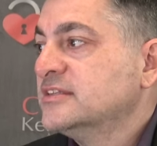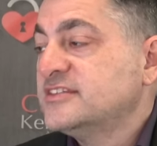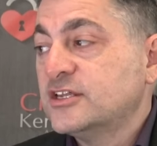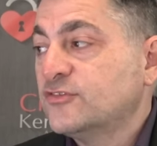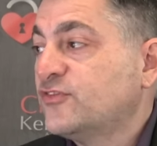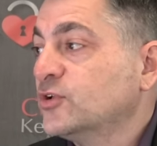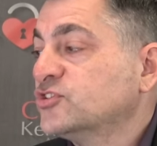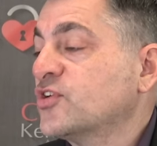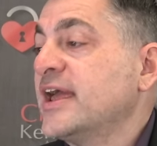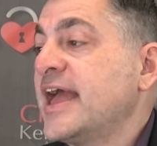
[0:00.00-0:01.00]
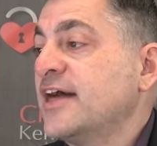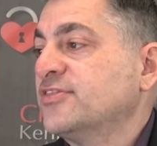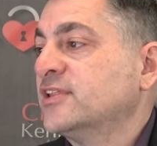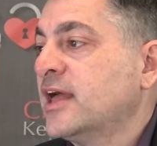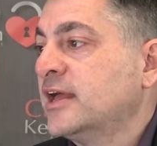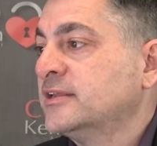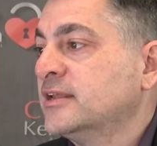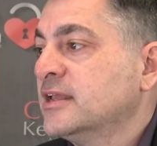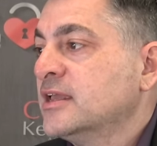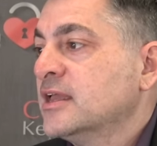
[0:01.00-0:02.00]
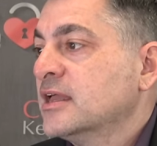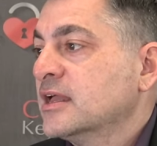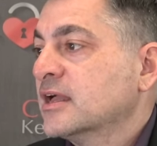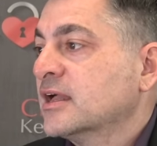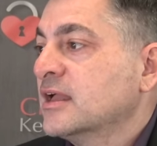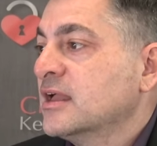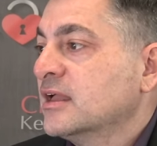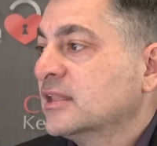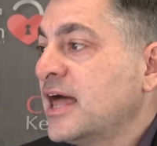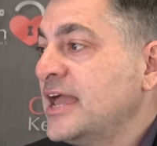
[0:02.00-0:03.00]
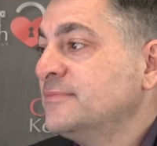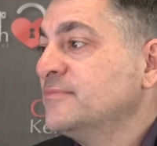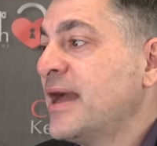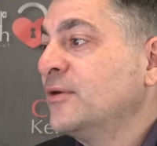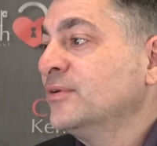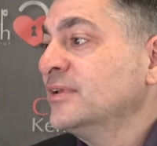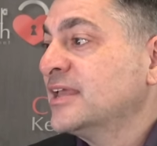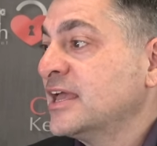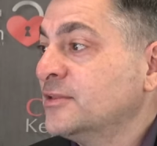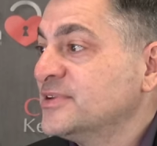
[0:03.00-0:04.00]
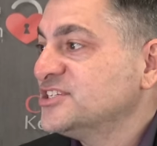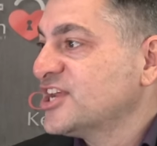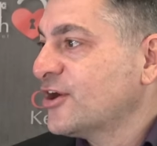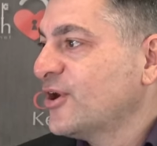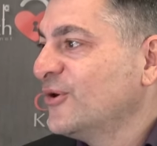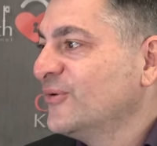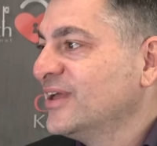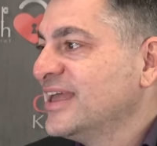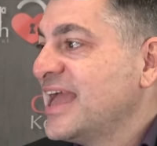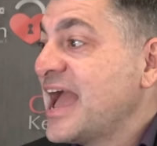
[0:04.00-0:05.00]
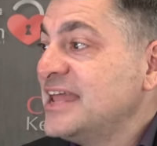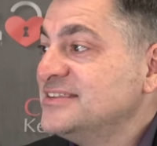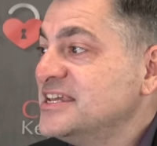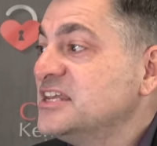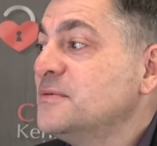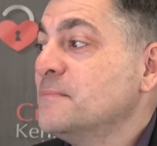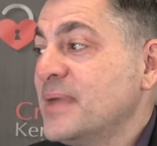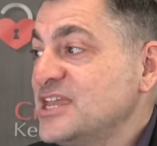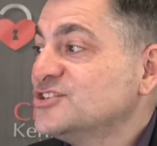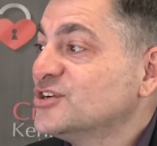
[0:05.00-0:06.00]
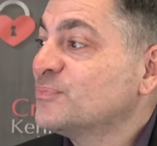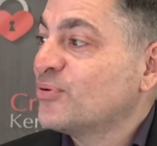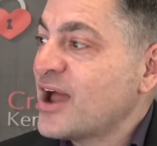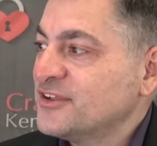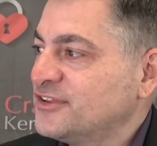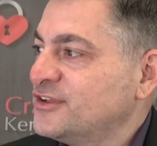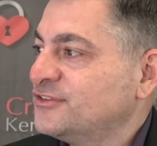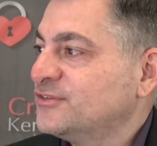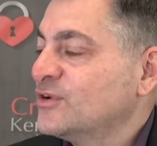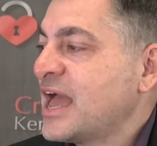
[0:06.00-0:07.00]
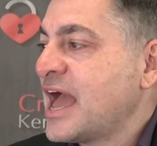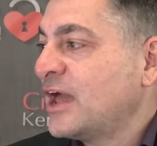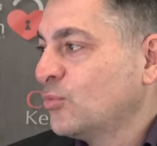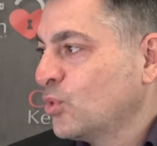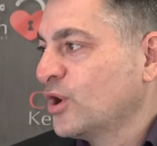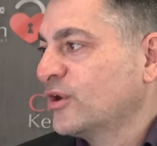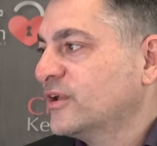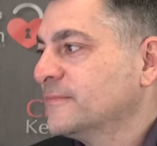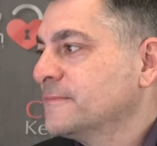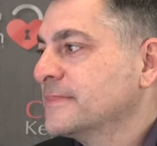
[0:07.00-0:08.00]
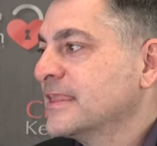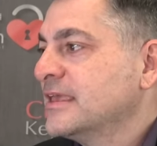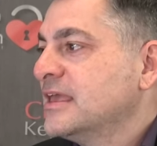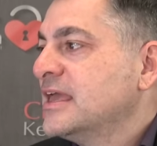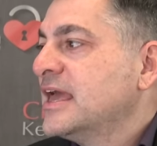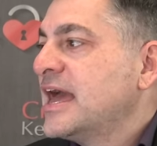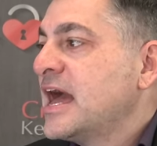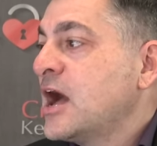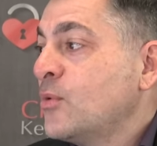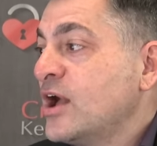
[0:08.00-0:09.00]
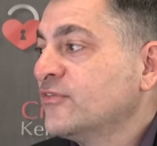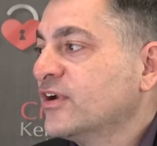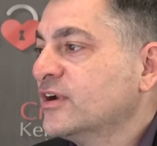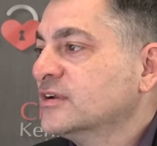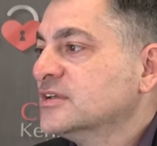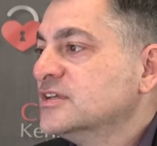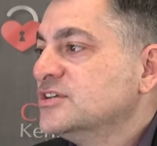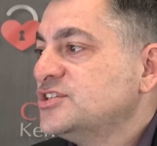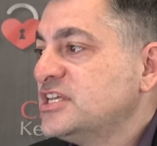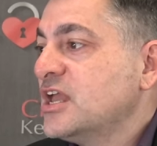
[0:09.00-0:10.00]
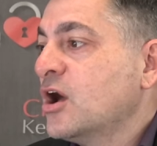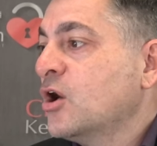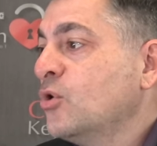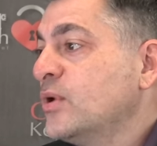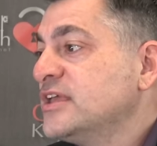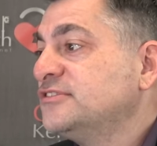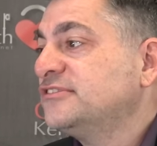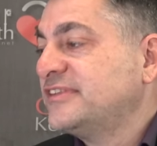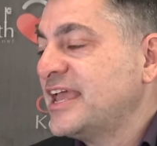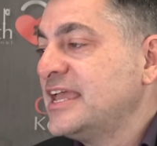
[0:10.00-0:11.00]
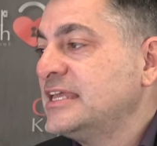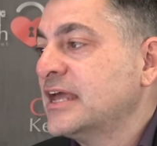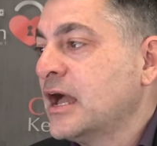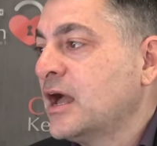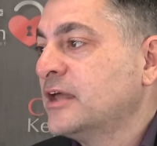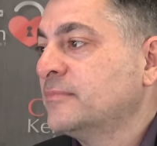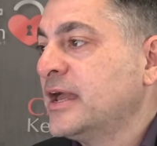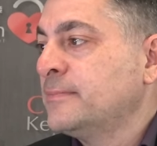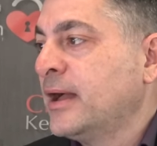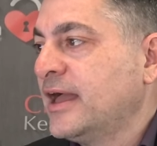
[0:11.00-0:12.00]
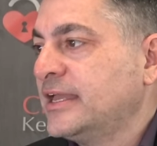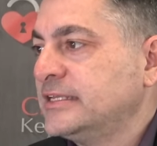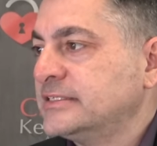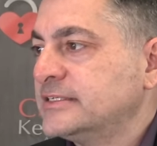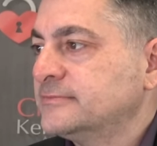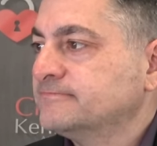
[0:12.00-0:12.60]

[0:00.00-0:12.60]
did a full triathlon, climbed Mount Kilimanjaro, and did major process at work. However, she always stayed on my mind.